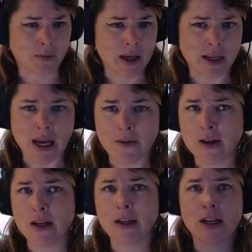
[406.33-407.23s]
And
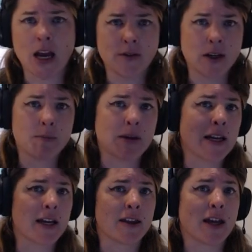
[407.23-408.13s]
every
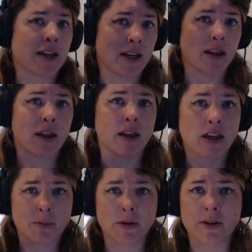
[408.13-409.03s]
being that can
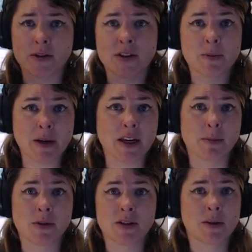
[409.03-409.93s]
think produces
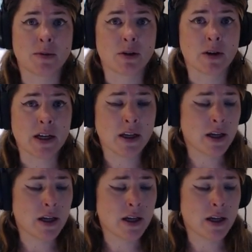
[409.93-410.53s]
medium to some degree.